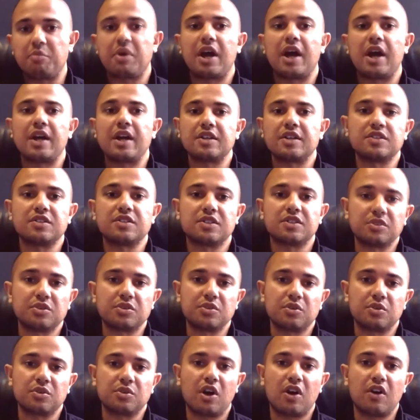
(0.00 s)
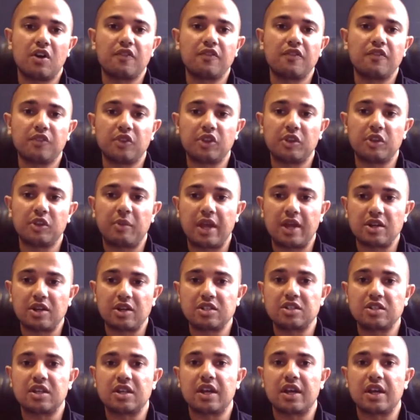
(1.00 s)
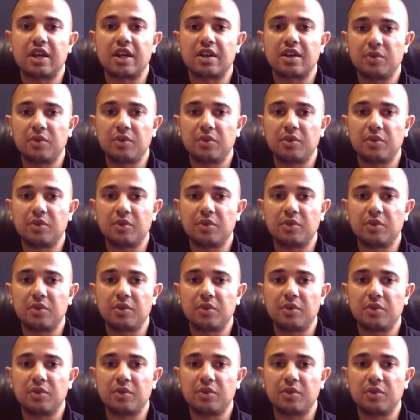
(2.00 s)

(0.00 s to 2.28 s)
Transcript: buys through our fully managed side,